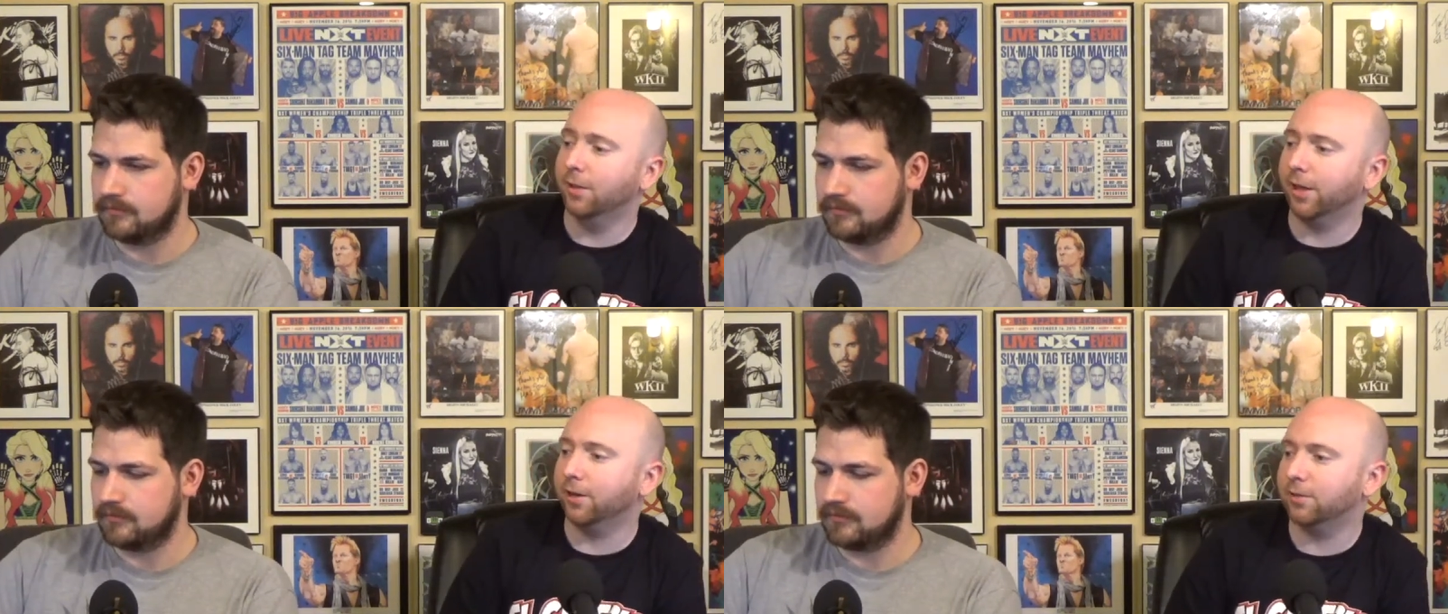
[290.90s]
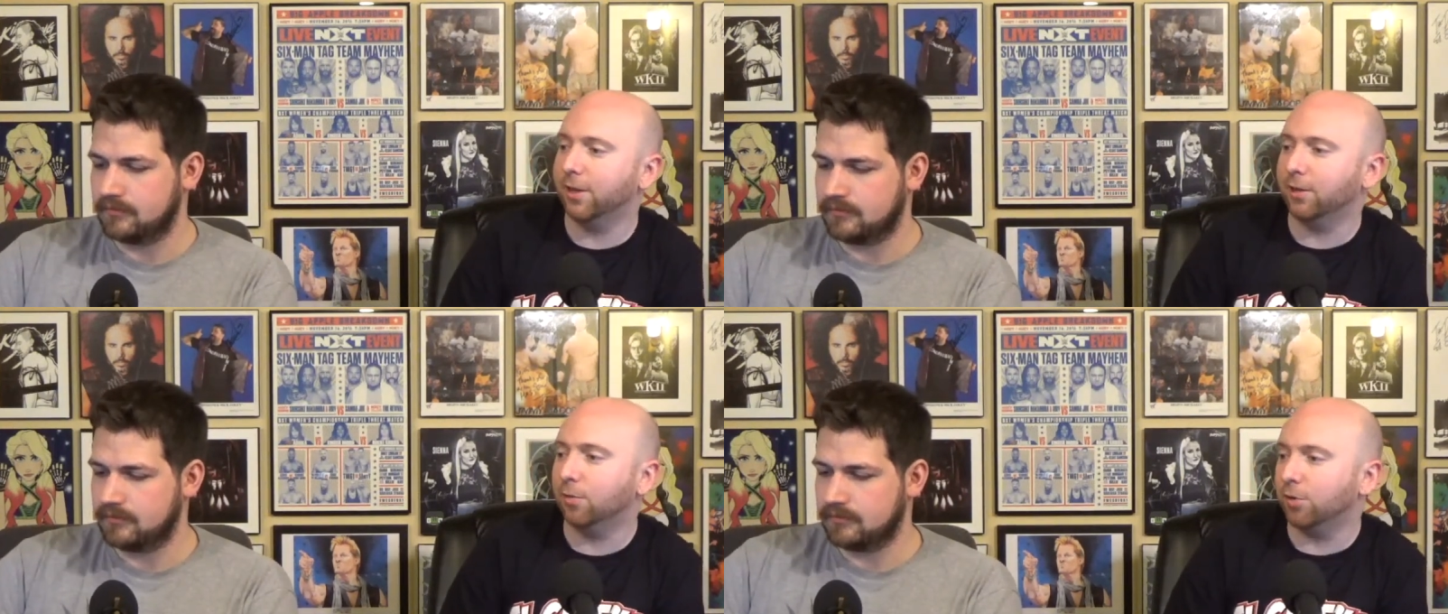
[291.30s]
Speaker 1: let
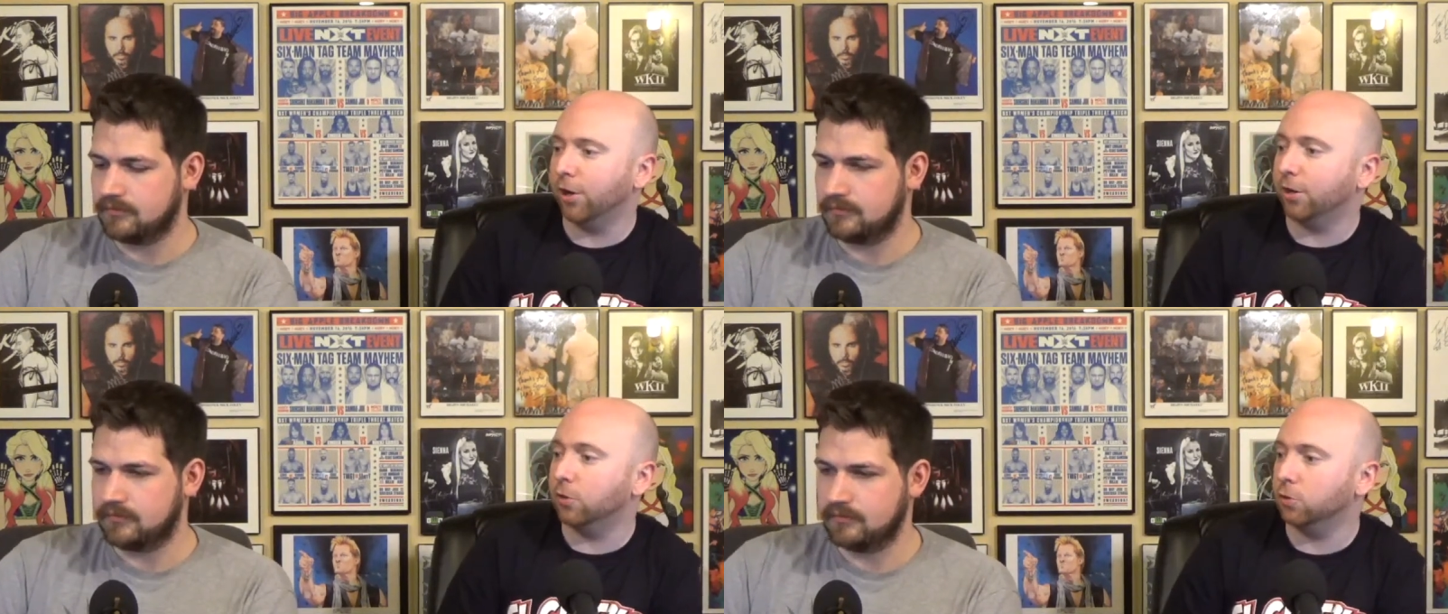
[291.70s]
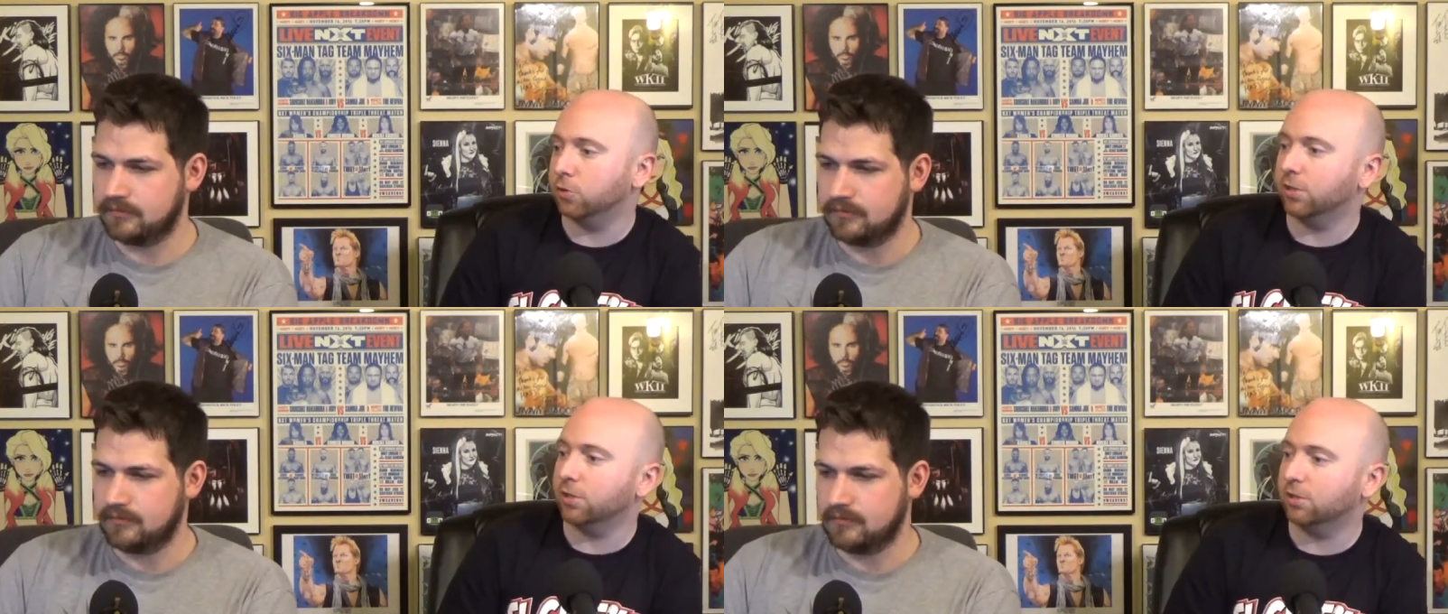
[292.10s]
Daniel Bryan
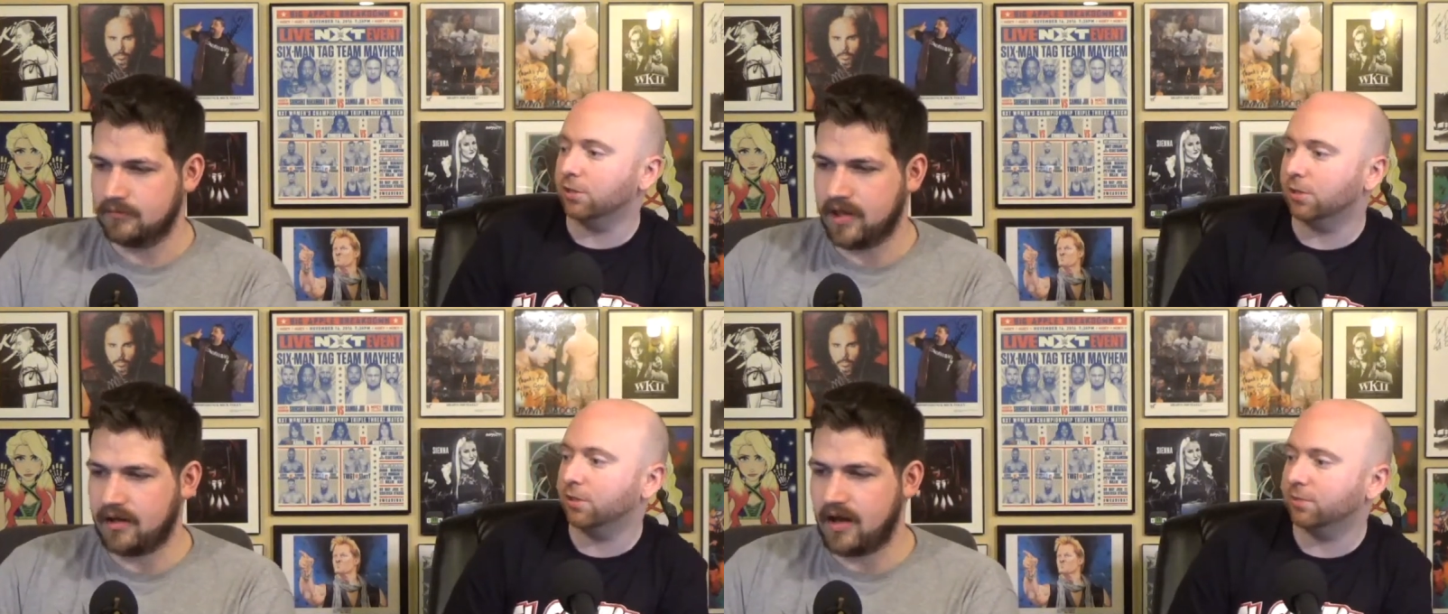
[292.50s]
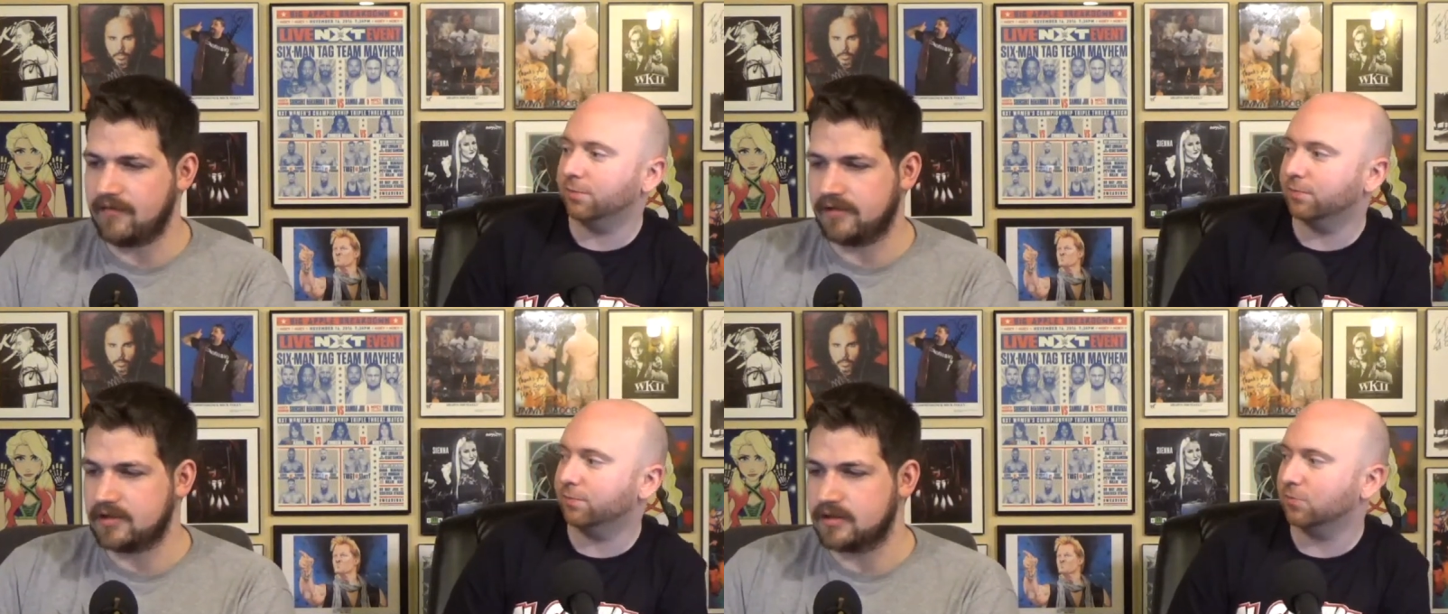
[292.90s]
lose his uh,
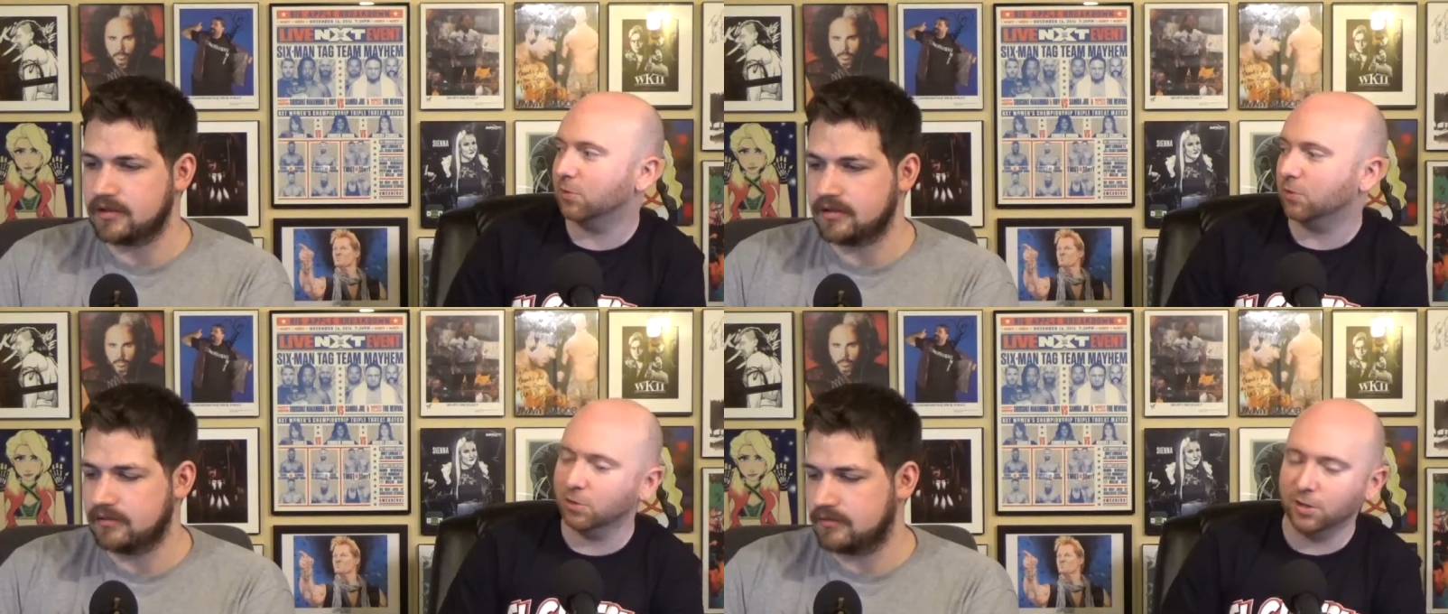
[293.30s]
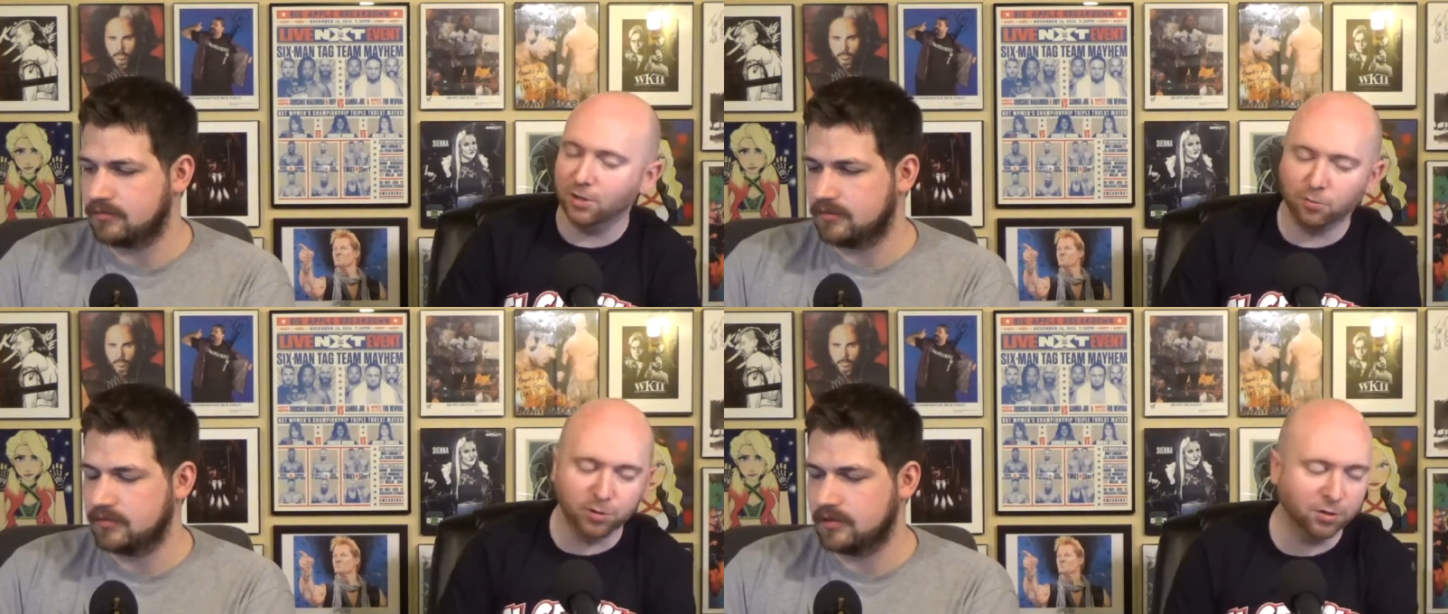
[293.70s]
obviously
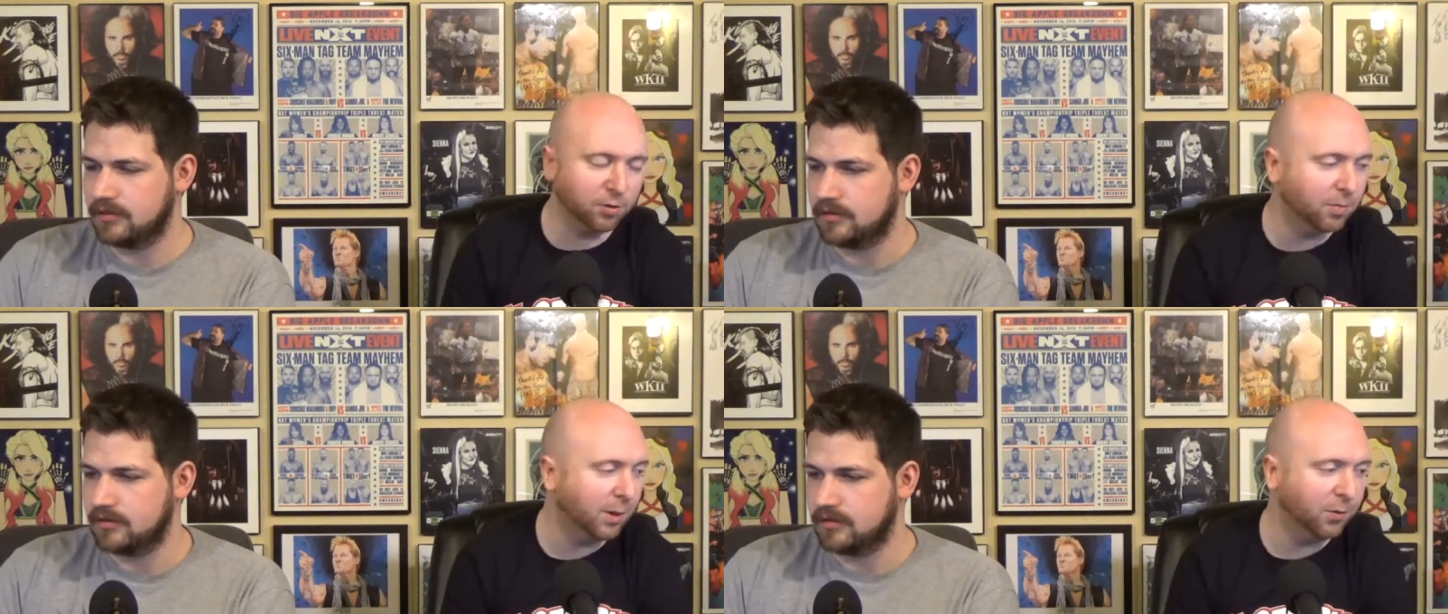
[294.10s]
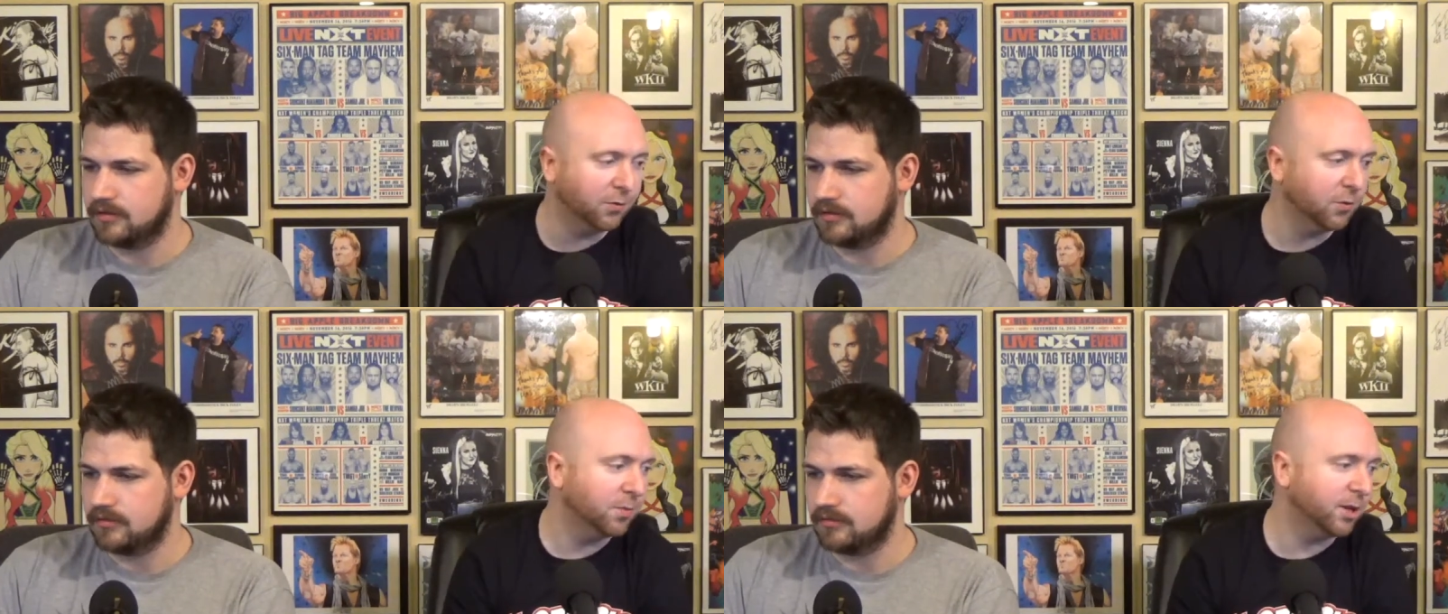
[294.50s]
return pay per
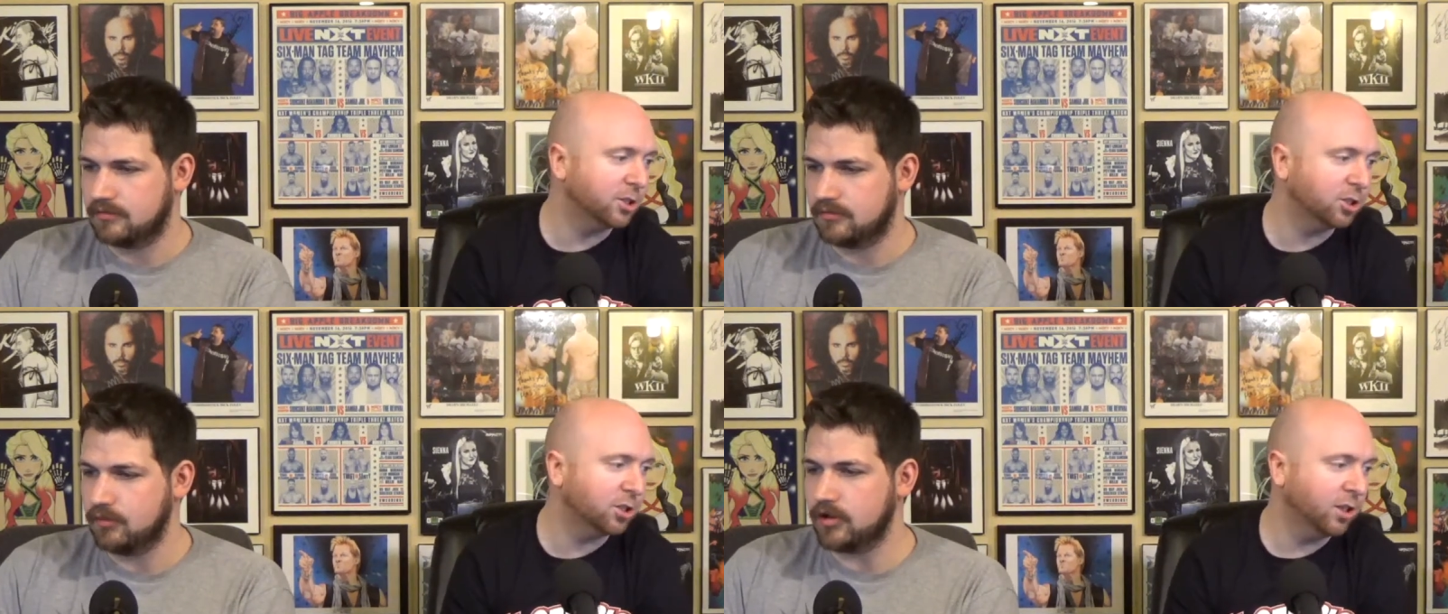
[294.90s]
view match.